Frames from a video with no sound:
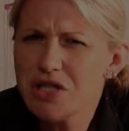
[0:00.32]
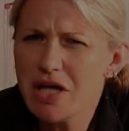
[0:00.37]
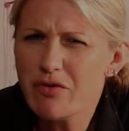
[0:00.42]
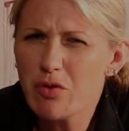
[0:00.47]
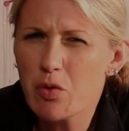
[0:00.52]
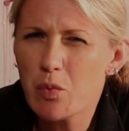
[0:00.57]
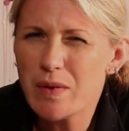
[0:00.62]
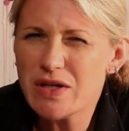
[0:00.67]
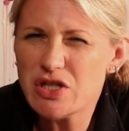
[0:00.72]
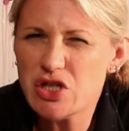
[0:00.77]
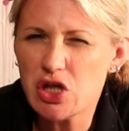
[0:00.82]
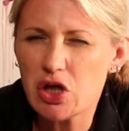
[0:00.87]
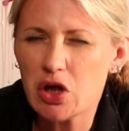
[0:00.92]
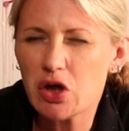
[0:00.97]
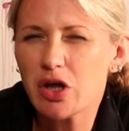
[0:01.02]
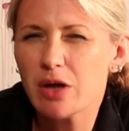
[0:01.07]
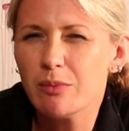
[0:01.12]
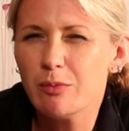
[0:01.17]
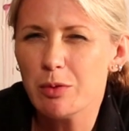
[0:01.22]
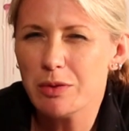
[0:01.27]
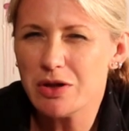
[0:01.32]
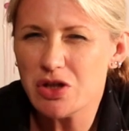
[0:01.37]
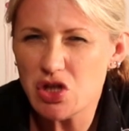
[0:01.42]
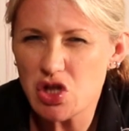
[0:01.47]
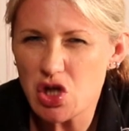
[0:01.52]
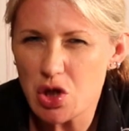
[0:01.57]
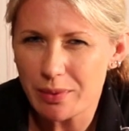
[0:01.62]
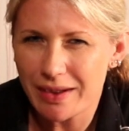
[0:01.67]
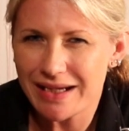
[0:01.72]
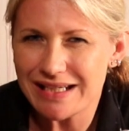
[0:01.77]
you ever wish you could come up with
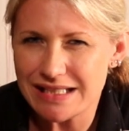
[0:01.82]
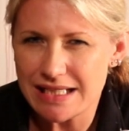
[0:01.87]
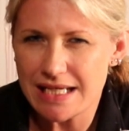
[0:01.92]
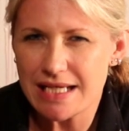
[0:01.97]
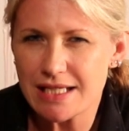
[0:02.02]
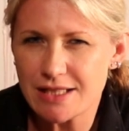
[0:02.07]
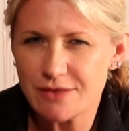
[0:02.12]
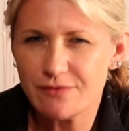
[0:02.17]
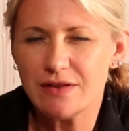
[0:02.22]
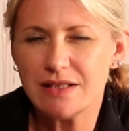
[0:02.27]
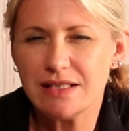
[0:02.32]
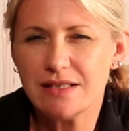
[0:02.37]
new ideas for